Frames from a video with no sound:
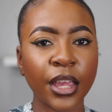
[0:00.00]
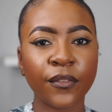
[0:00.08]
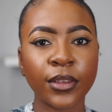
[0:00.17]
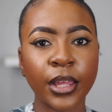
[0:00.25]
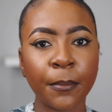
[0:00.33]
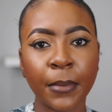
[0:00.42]

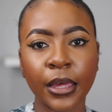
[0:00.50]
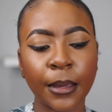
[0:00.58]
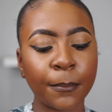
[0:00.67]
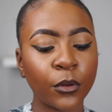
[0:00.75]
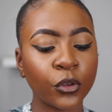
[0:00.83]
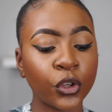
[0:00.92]
everyday
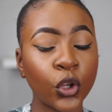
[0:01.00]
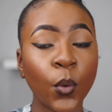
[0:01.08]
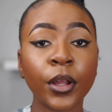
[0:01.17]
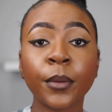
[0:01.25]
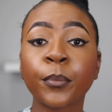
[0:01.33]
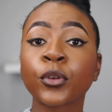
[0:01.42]
makeup look, you don't
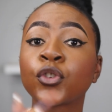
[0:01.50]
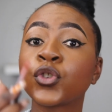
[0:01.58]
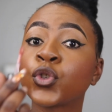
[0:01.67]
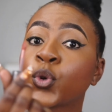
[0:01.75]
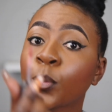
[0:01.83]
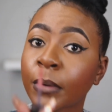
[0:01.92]
want to
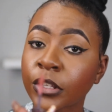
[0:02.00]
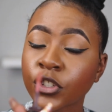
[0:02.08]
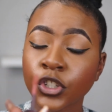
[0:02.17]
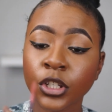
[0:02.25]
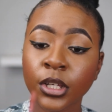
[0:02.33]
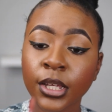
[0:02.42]
put too
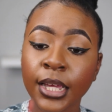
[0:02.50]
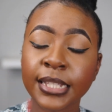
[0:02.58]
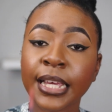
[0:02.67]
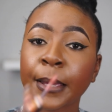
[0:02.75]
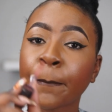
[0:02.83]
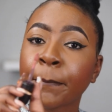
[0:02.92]
much. It's like a